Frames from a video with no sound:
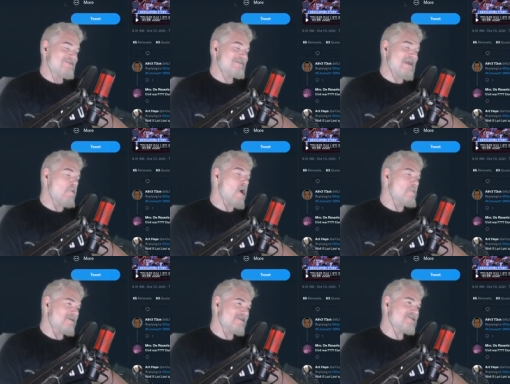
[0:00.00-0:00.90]
Zero
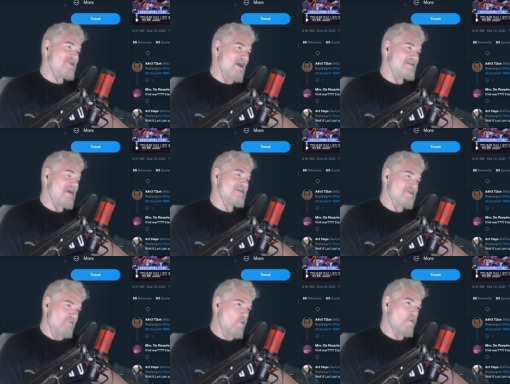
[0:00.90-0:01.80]
percent chance a
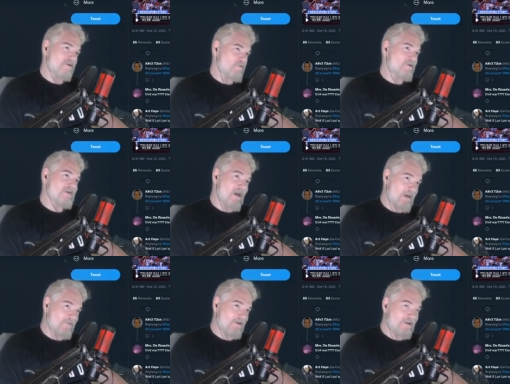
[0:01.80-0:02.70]
civil war is going to
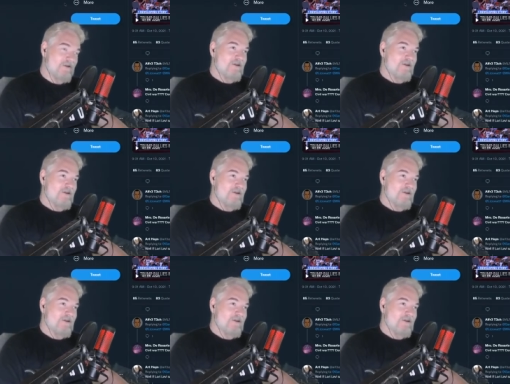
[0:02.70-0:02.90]
happen.